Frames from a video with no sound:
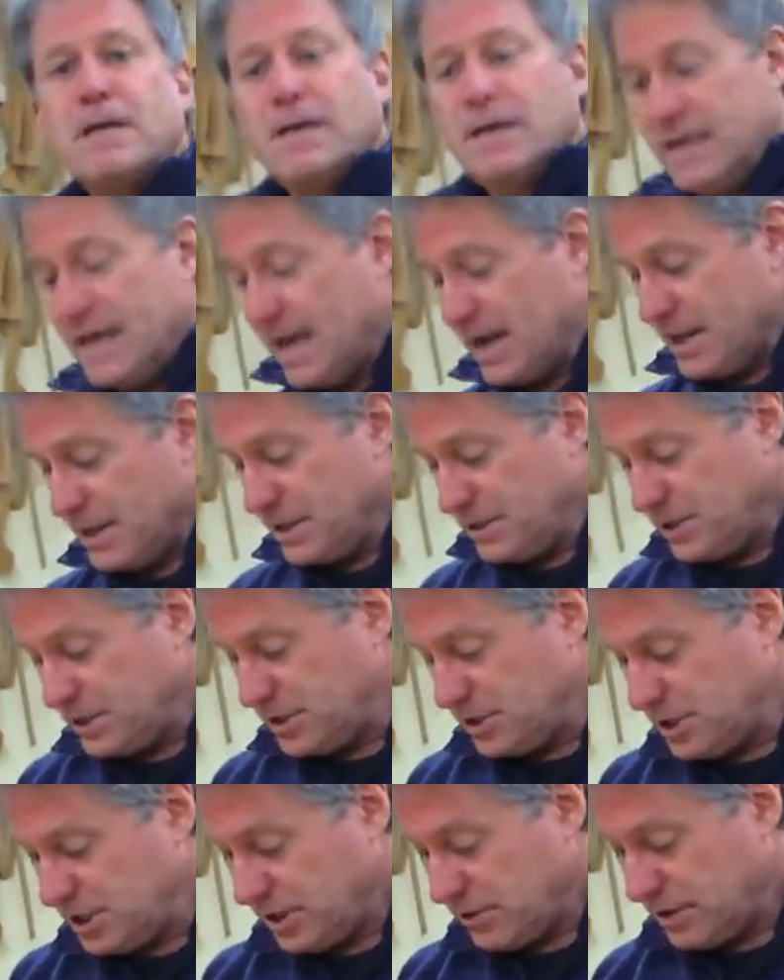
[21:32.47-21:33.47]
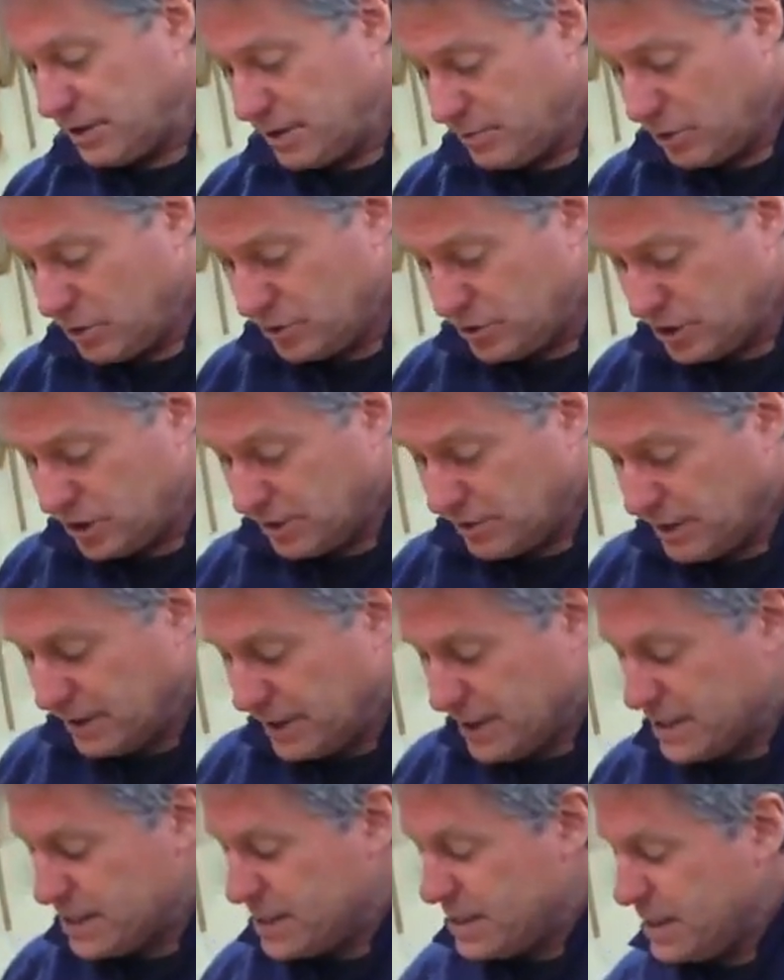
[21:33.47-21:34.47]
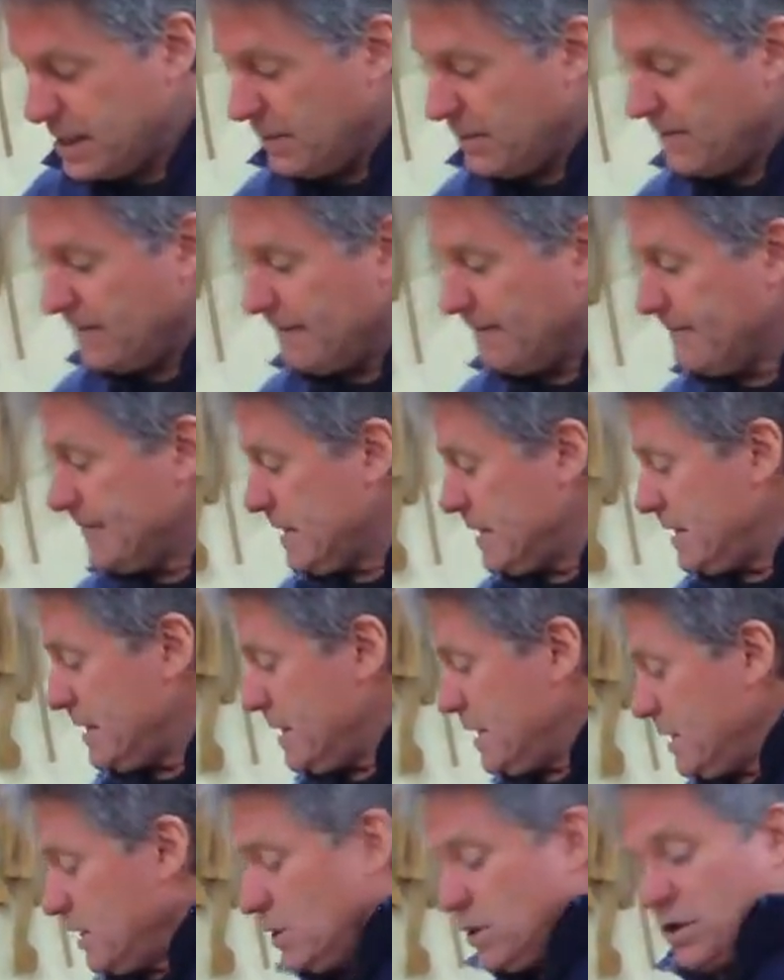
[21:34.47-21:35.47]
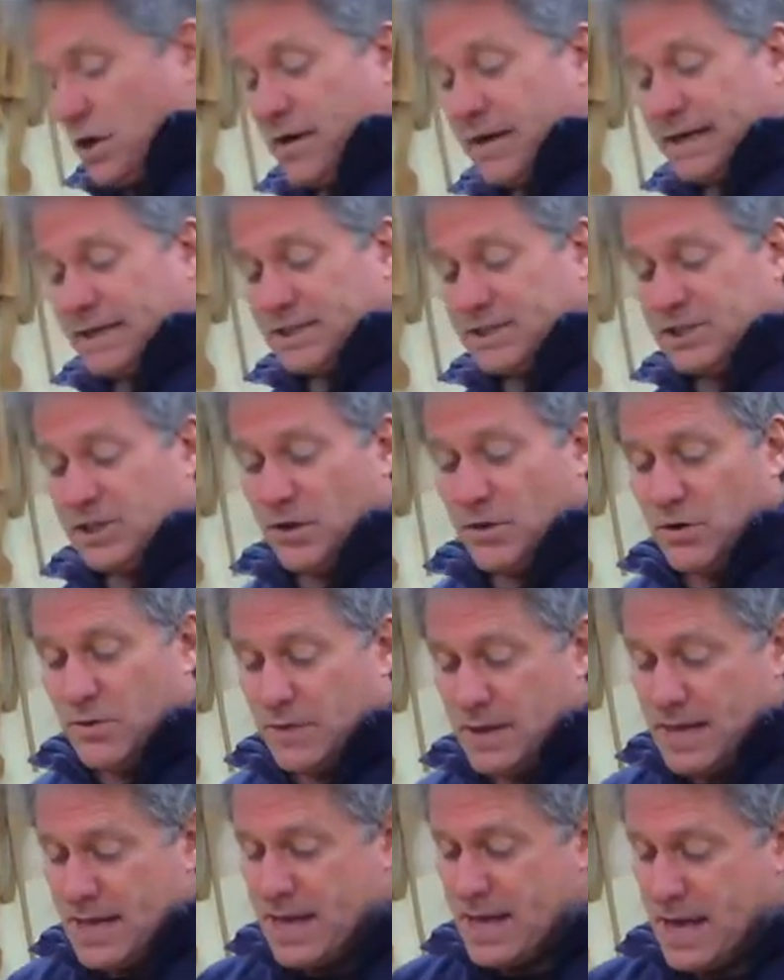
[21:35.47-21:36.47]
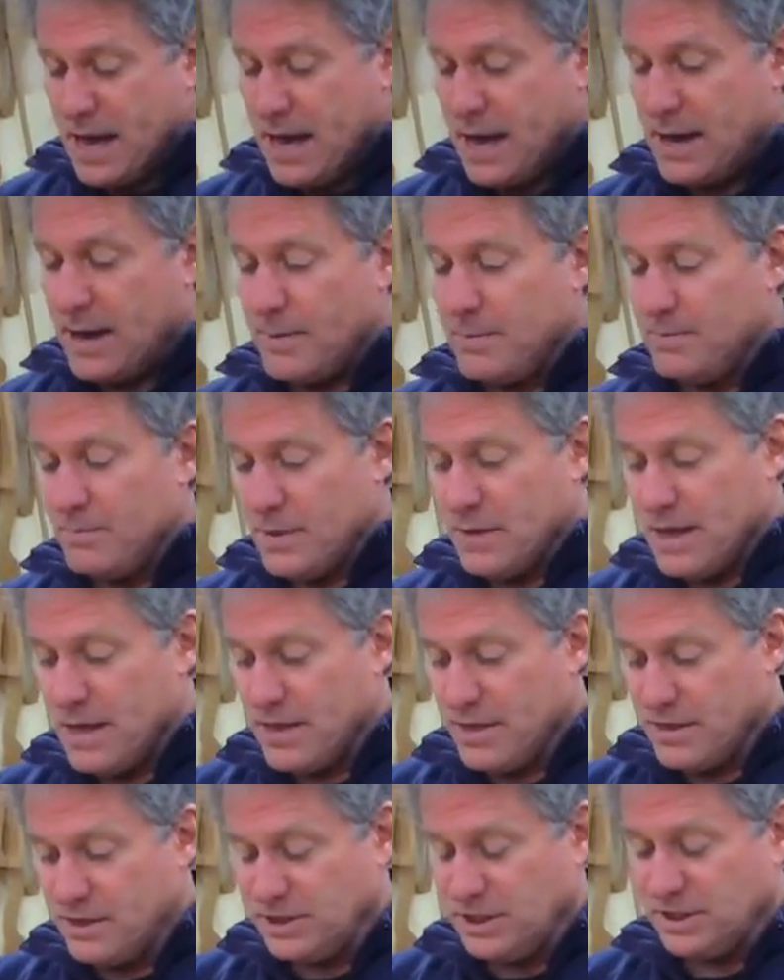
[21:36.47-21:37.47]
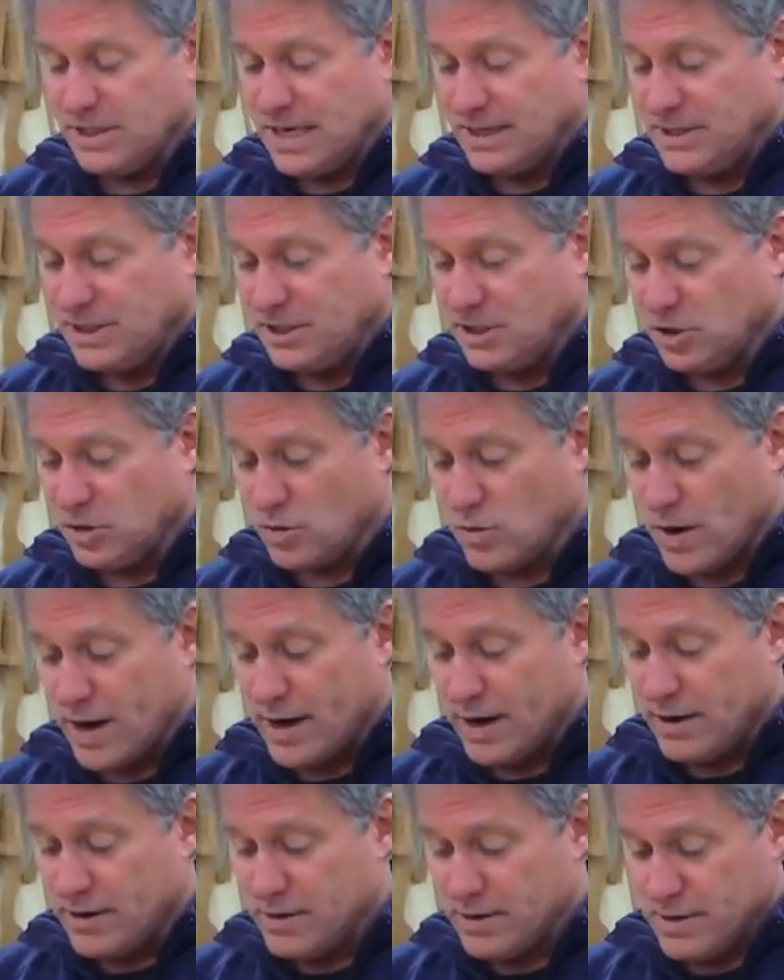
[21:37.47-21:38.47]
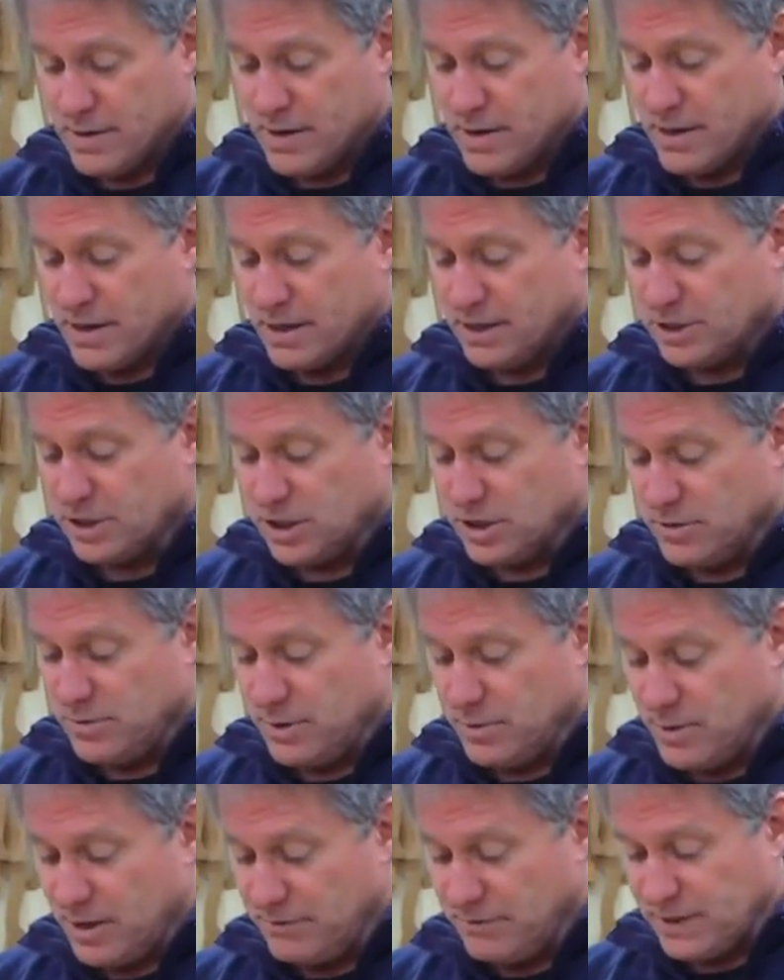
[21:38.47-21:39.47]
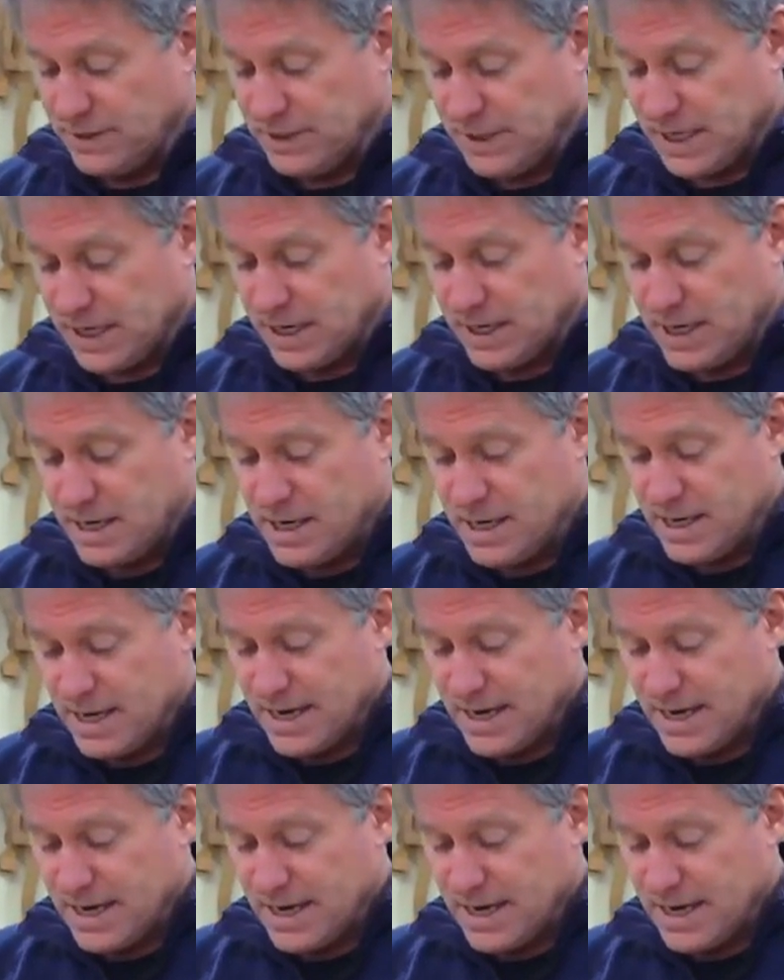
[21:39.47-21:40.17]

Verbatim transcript: Yeah, this is cherry. They're both cherry. All right, so um, this is nice and square. It's going to be my face side.